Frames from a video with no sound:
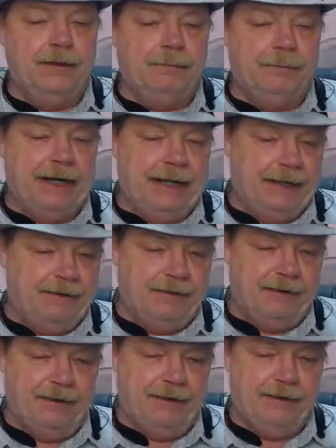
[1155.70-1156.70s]
But I had
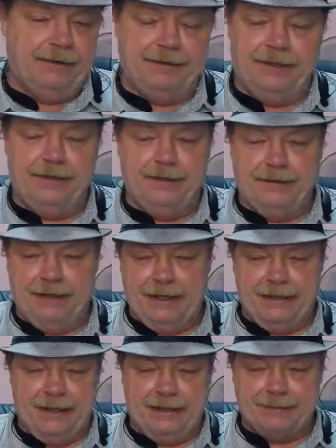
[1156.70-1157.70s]
another
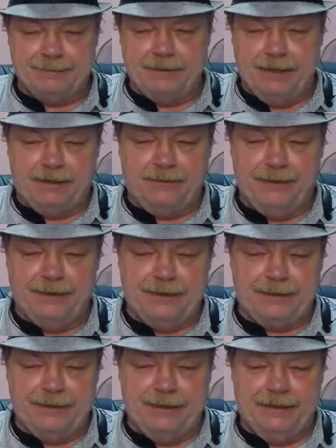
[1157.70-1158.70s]
guy that I talked with
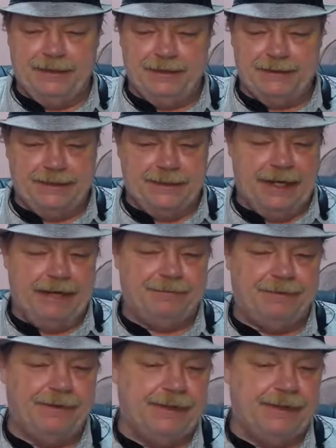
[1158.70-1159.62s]
that is a diver,